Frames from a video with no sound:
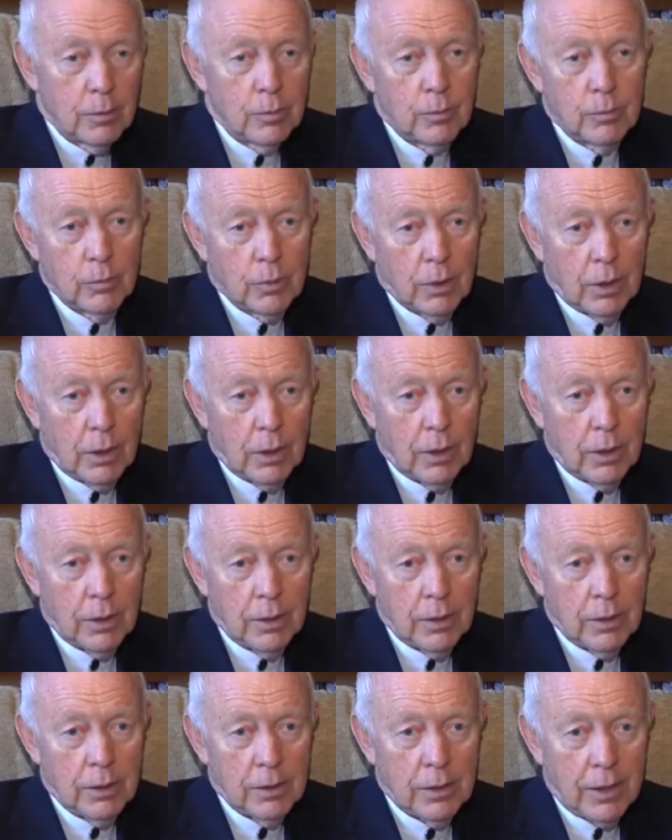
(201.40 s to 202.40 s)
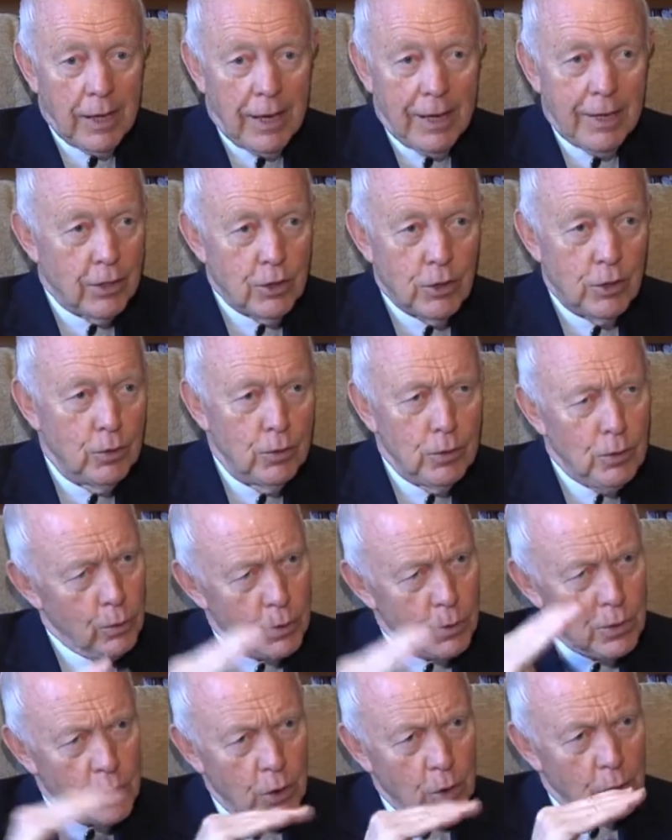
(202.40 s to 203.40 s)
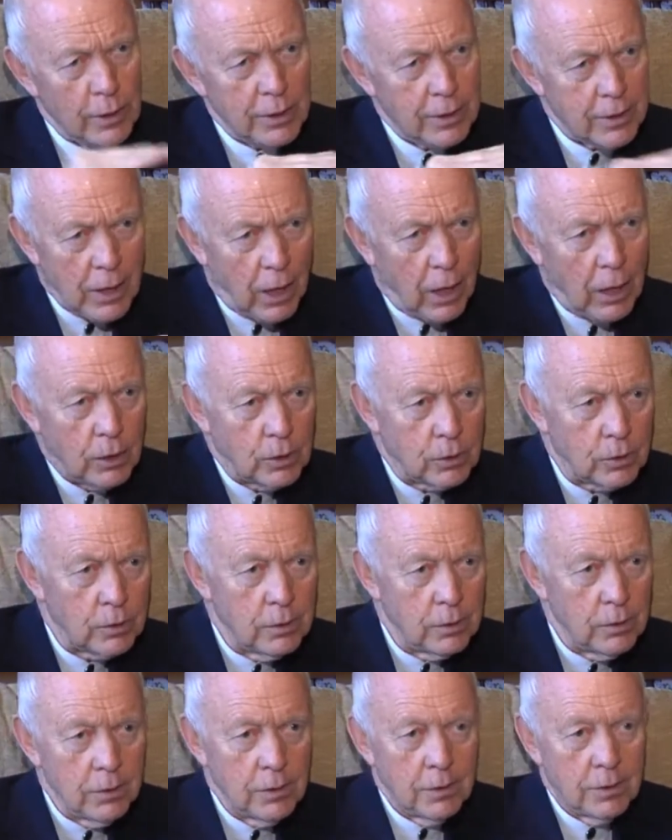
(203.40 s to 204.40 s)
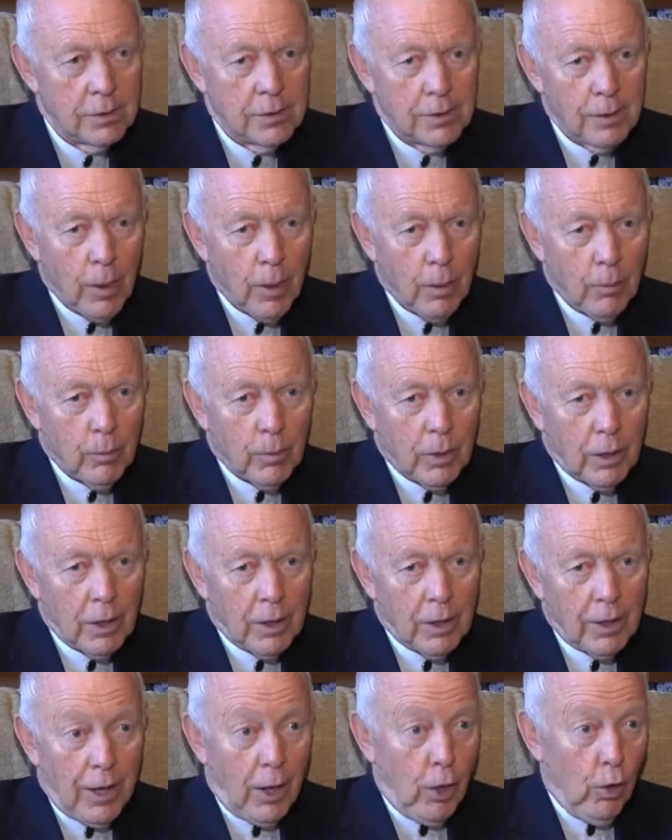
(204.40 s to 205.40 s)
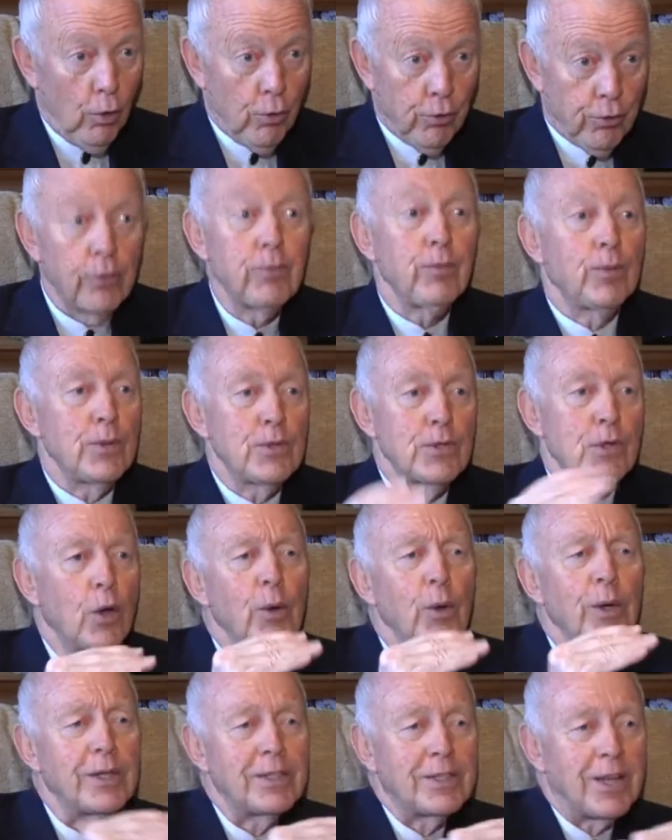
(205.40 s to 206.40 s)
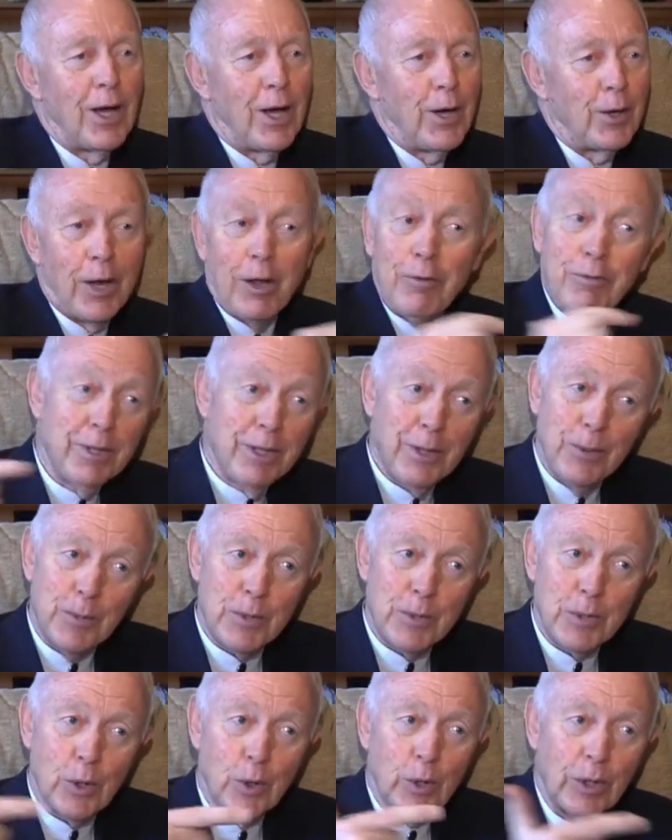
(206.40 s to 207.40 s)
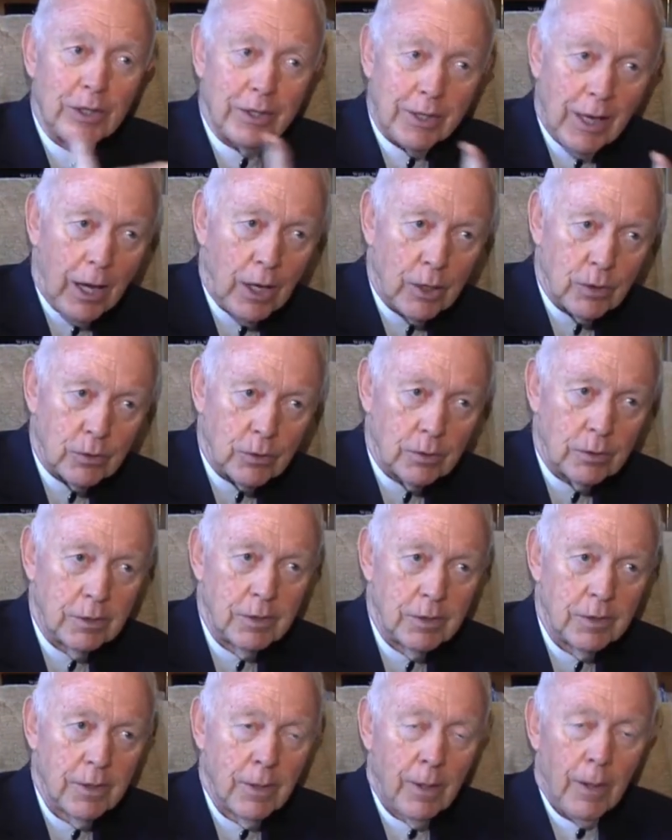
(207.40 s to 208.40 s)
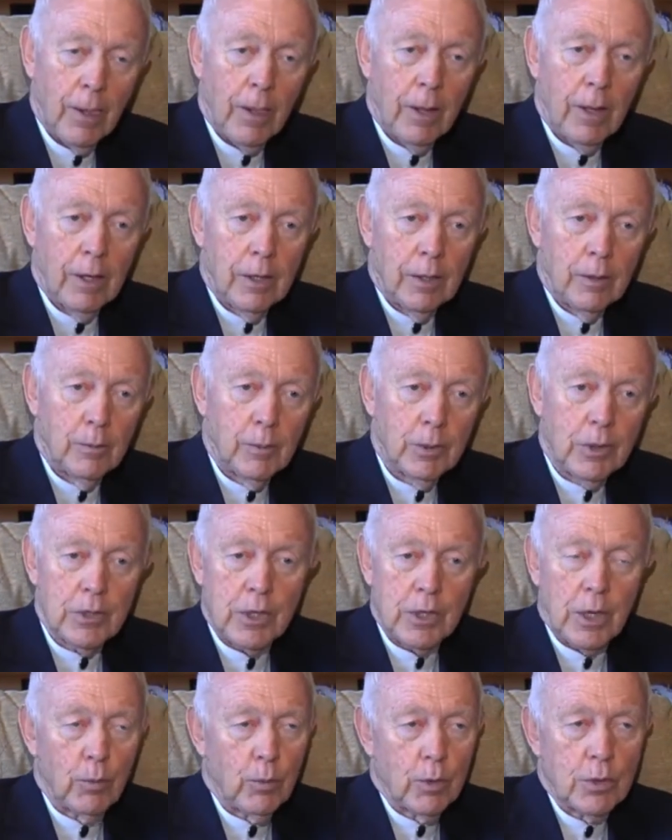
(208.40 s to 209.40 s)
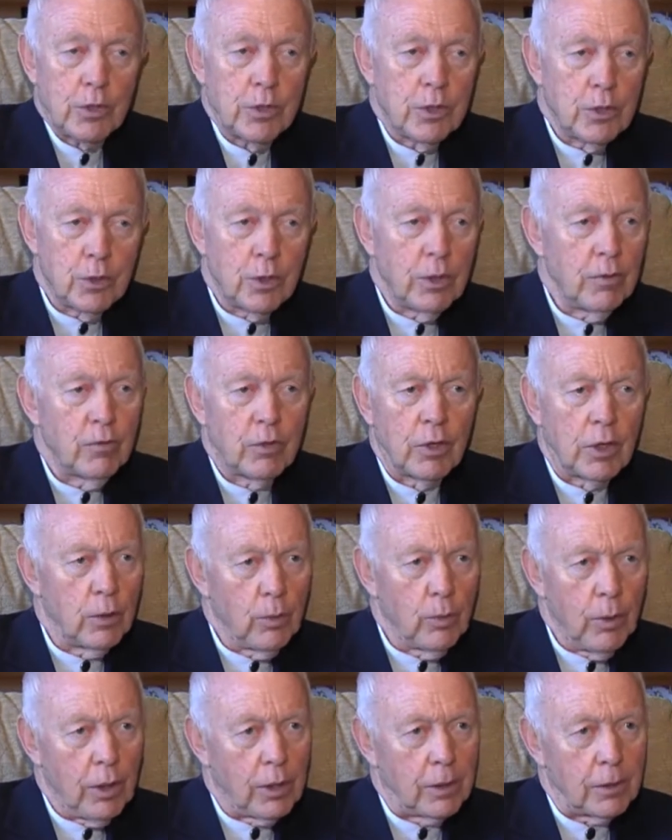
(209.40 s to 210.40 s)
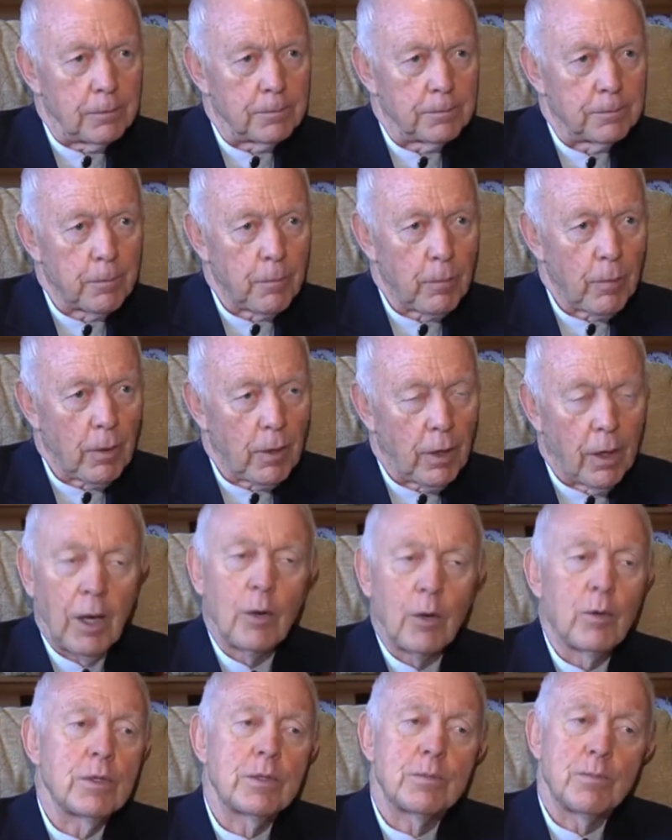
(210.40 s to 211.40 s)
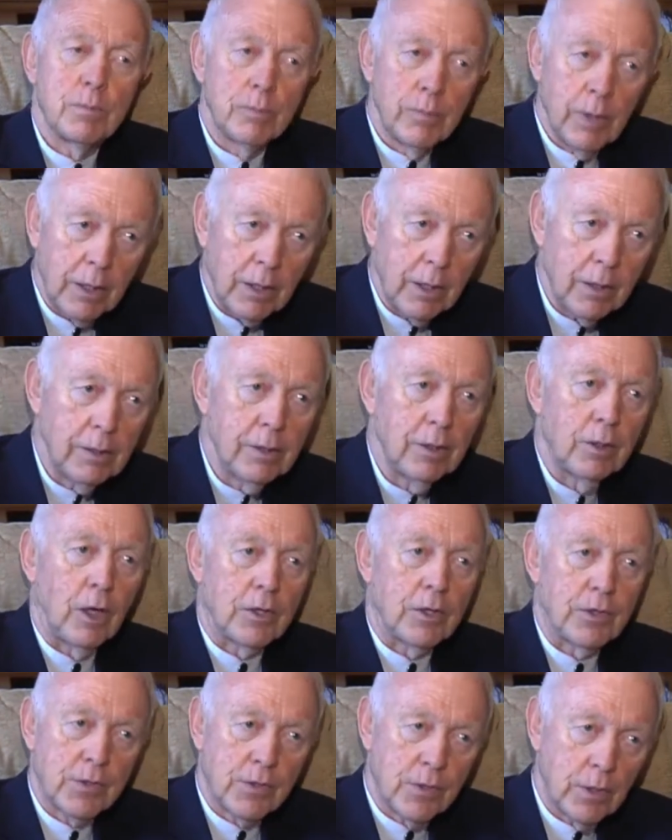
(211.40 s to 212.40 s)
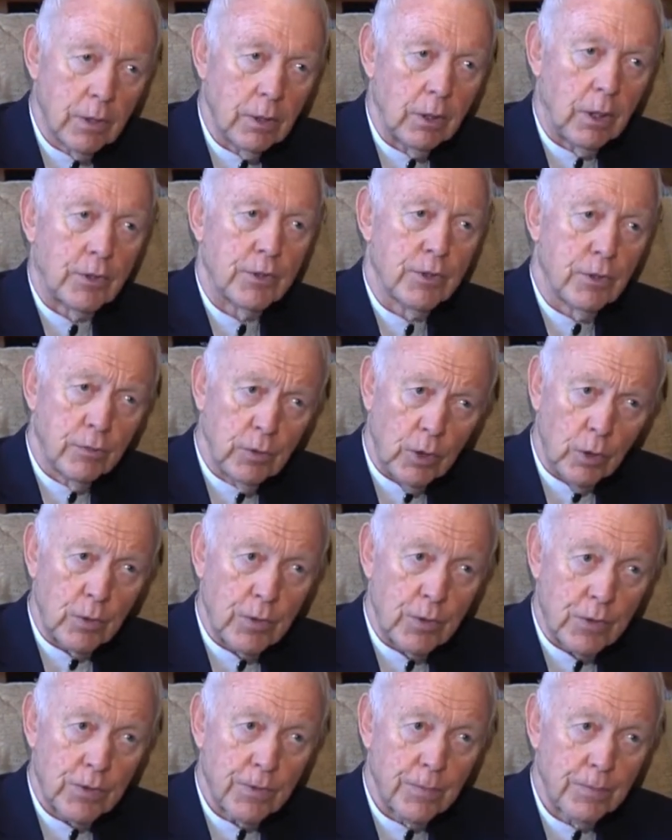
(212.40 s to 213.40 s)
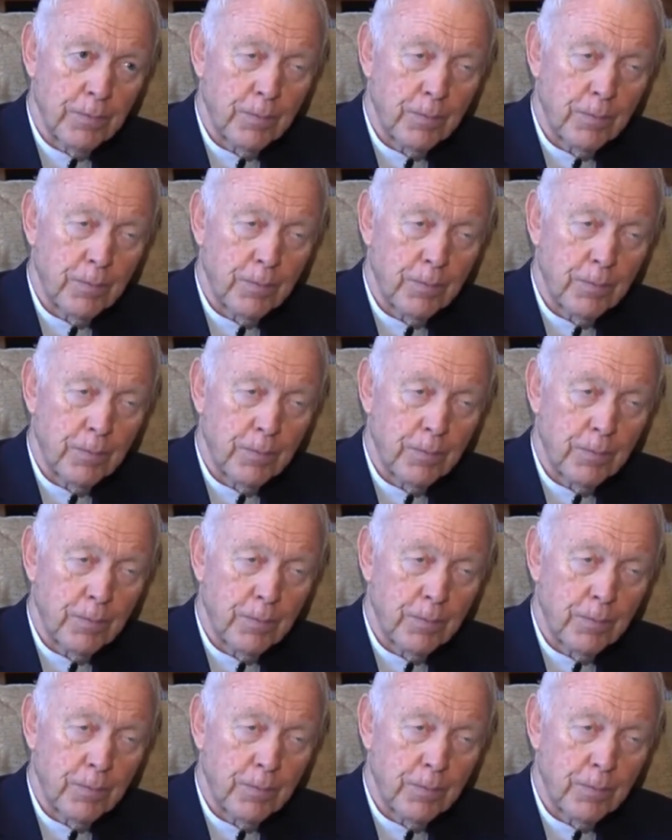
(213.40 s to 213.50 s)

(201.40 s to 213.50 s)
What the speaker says: my attitude was going down, my health was going down, everything was going down, because I wasn't doing very well. And I was making lots and lots of notes.